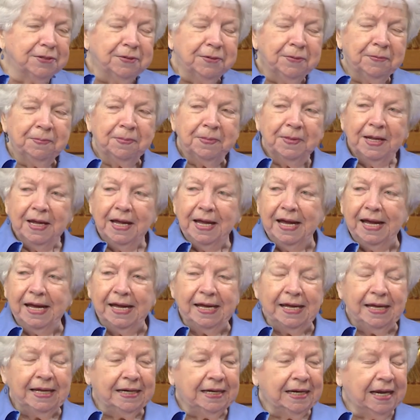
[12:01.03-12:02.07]
Mm -hmm.
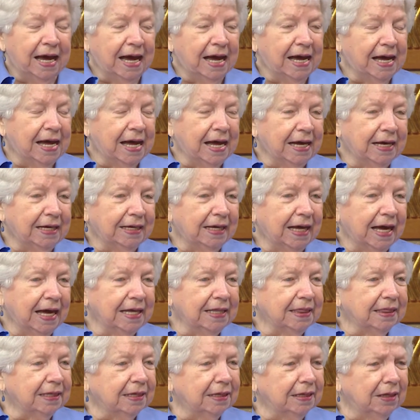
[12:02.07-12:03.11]
And I,
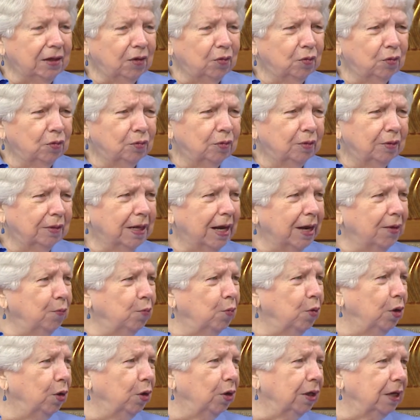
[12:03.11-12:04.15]
I thought, oh, I
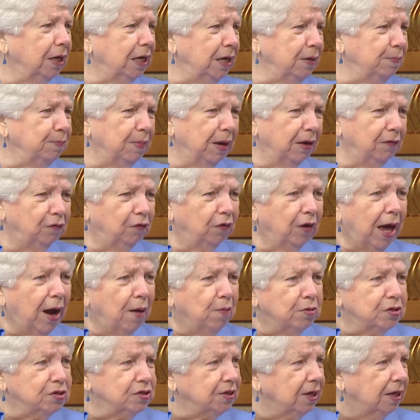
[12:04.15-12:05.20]
want to keep my
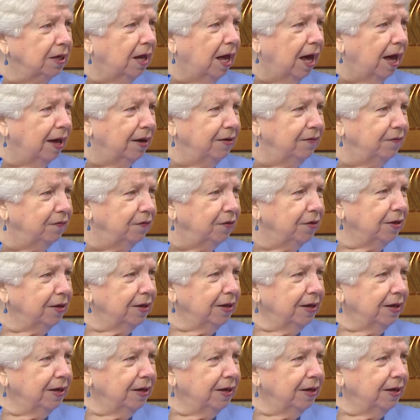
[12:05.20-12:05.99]
flowers alive.